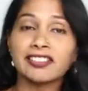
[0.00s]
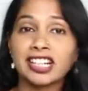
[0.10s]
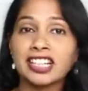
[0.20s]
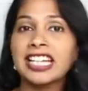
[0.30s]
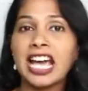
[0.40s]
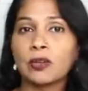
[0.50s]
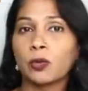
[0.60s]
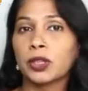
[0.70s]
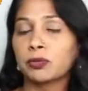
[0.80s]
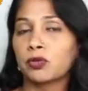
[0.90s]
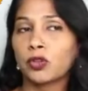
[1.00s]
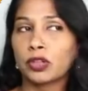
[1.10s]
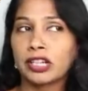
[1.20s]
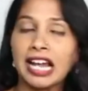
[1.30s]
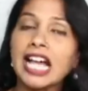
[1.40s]
really have one full
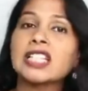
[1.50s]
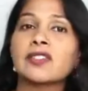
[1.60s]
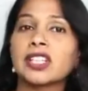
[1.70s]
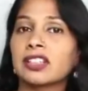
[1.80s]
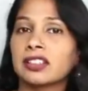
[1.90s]
class with